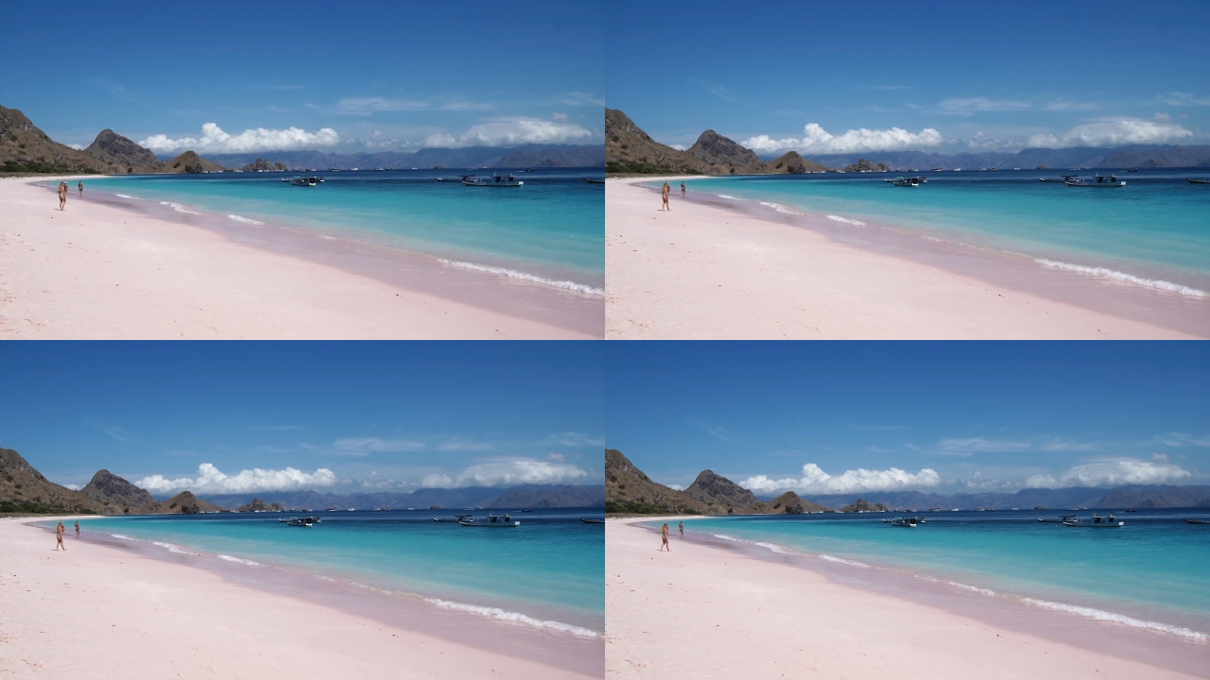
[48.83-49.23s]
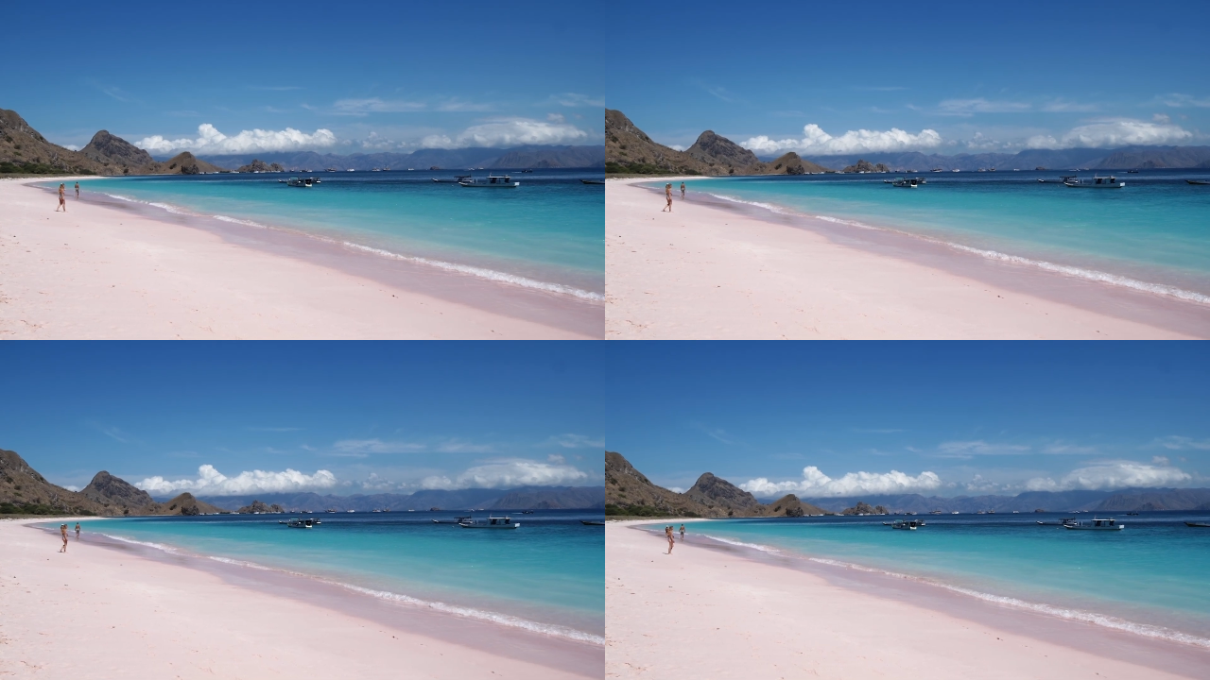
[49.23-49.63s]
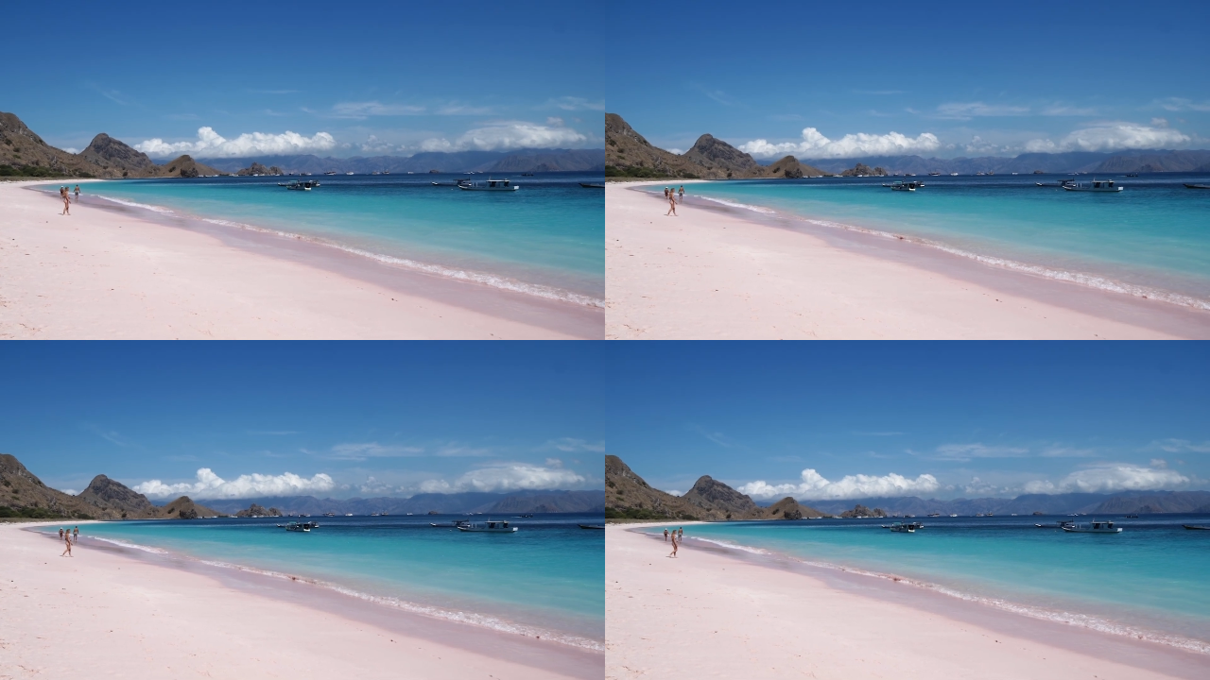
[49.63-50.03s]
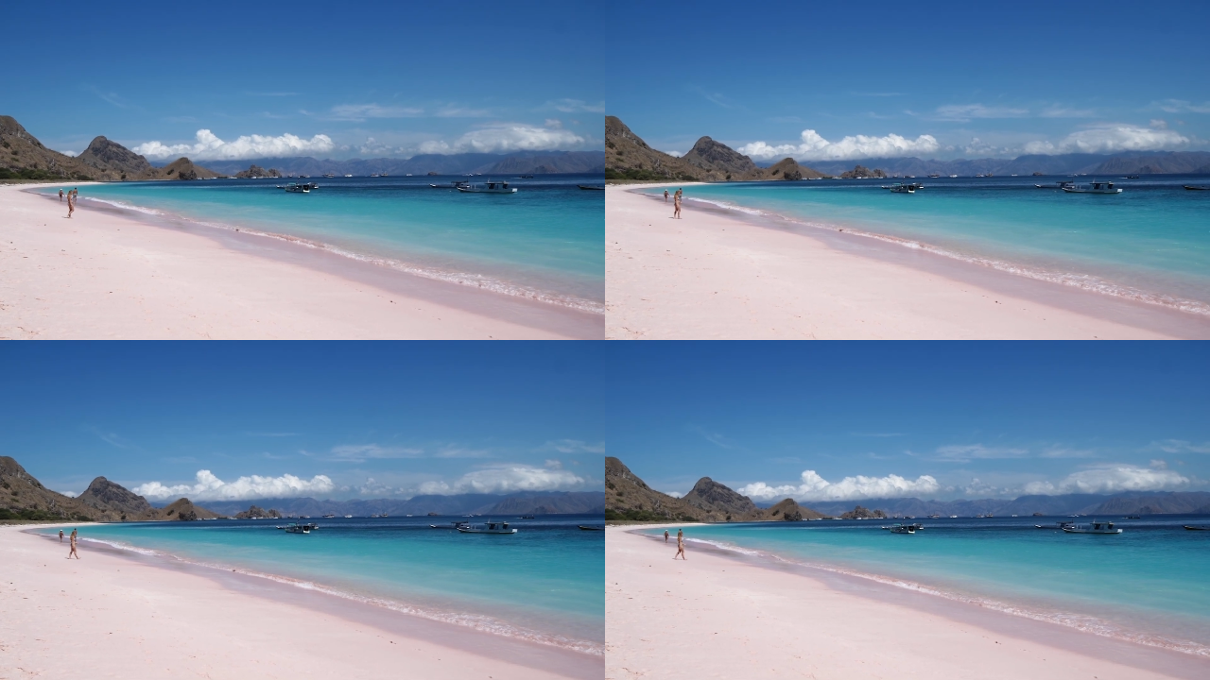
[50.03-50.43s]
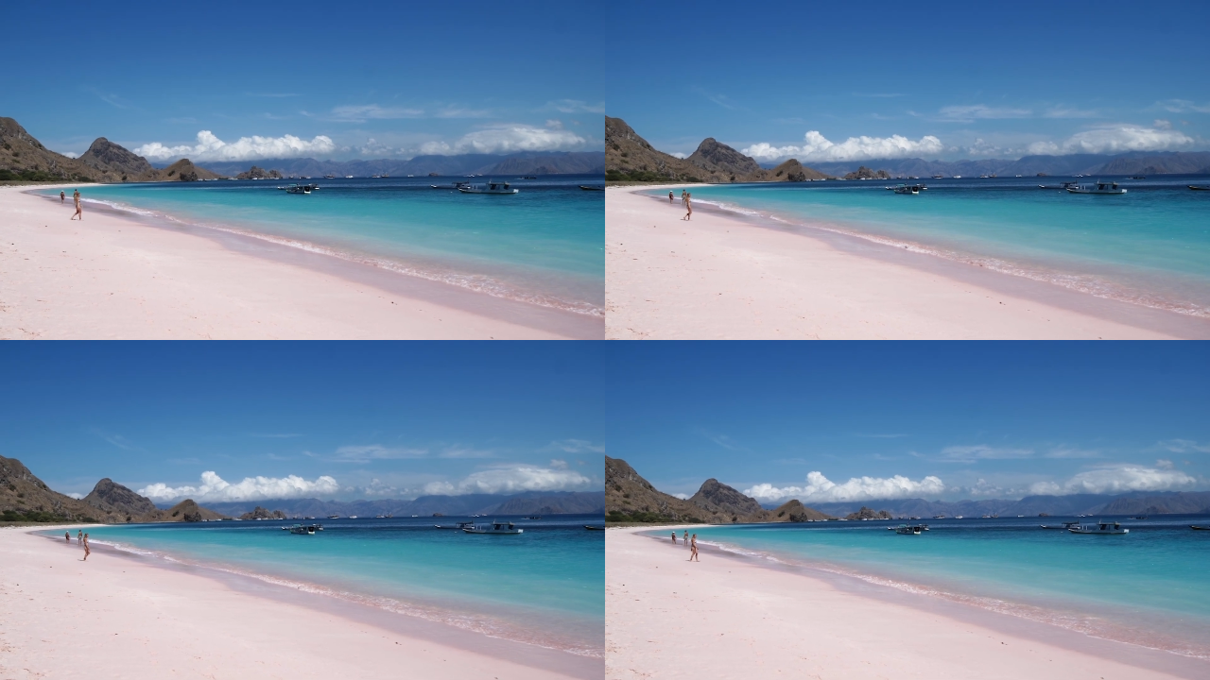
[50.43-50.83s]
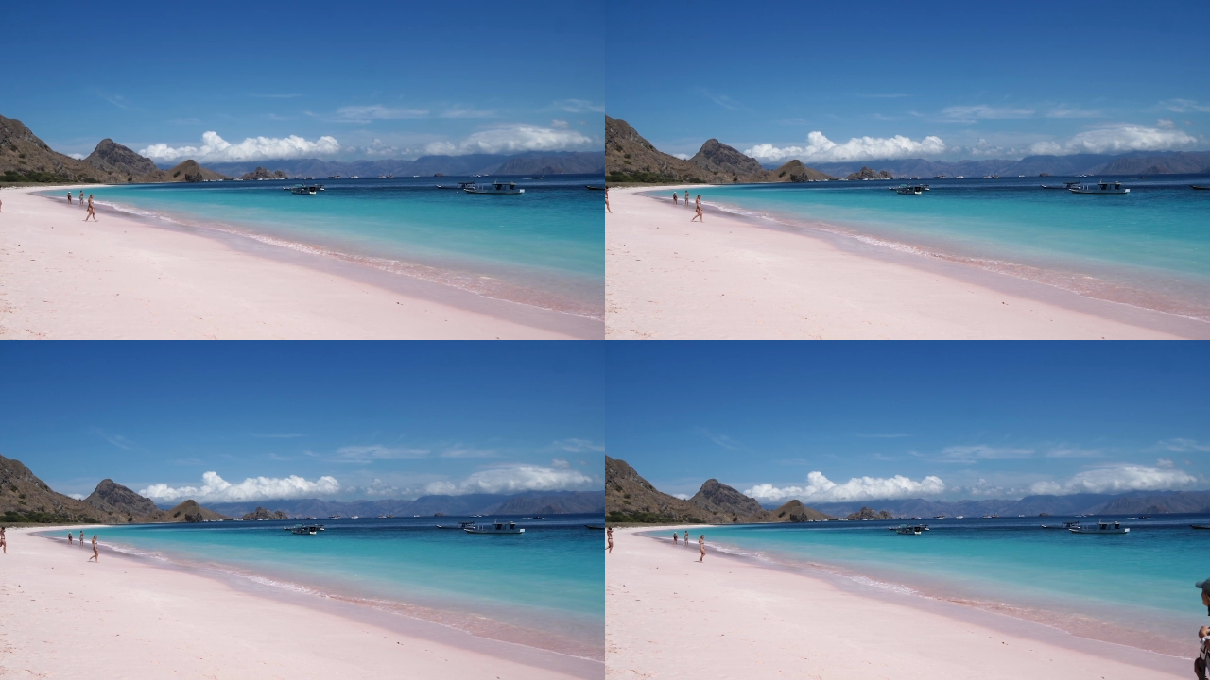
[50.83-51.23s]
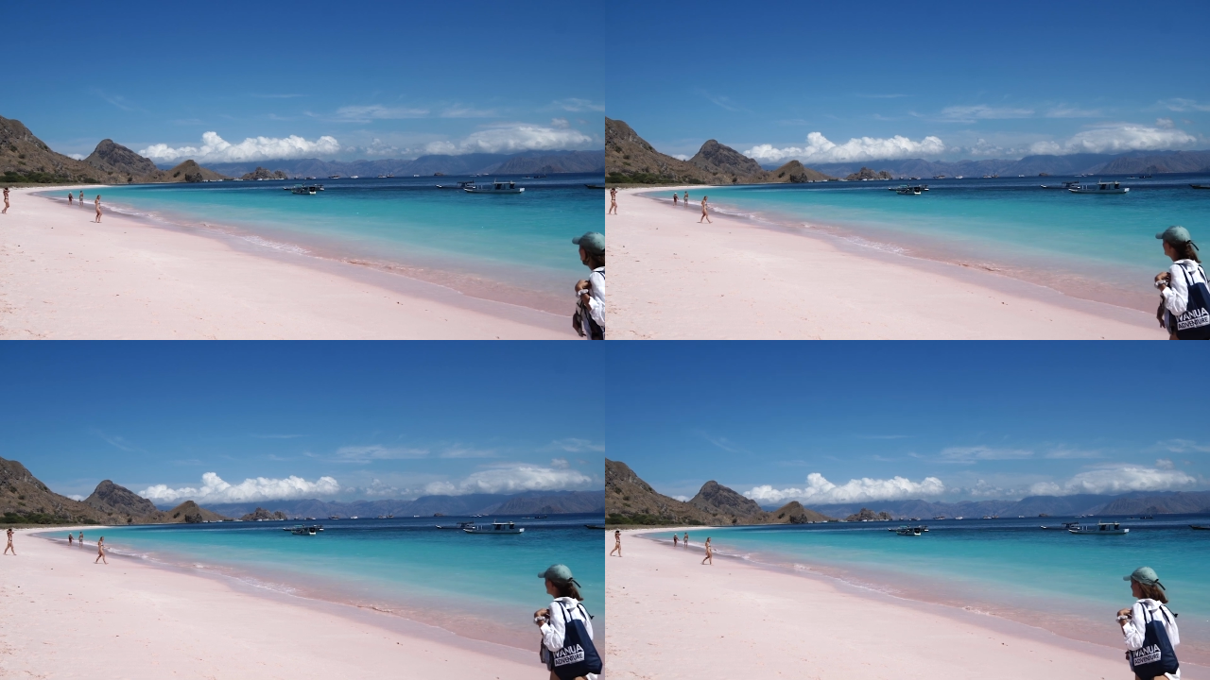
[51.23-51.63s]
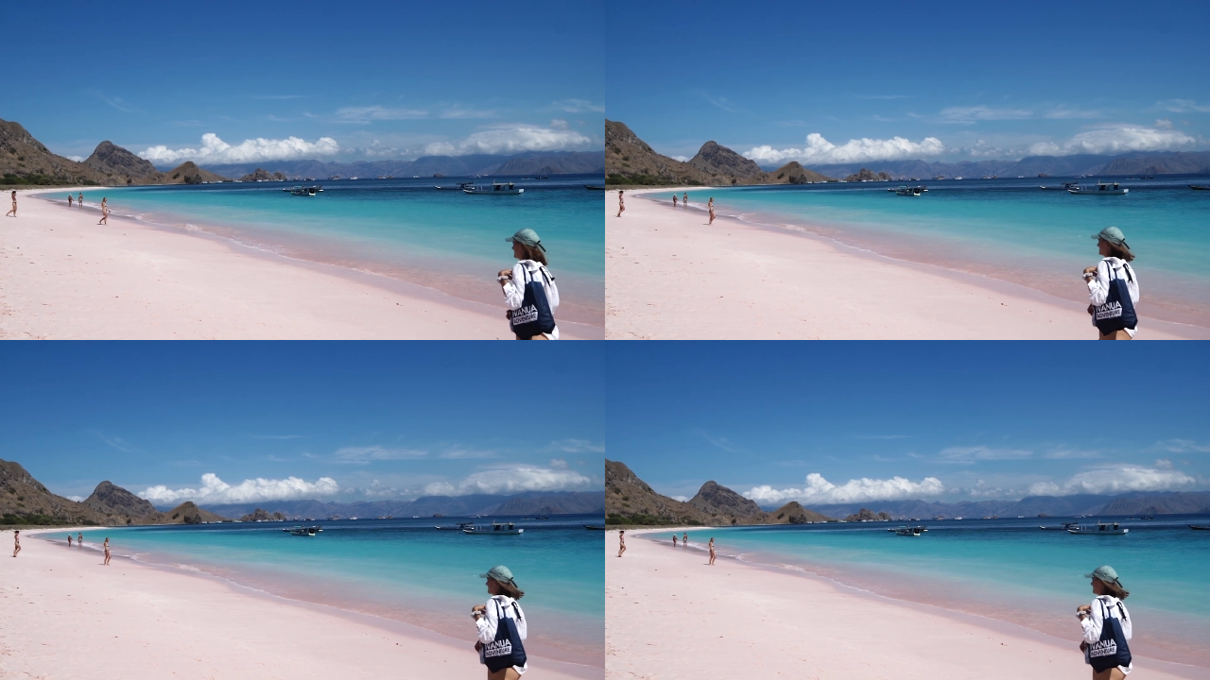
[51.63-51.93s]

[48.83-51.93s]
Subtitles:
Nobody's mouth can be seen.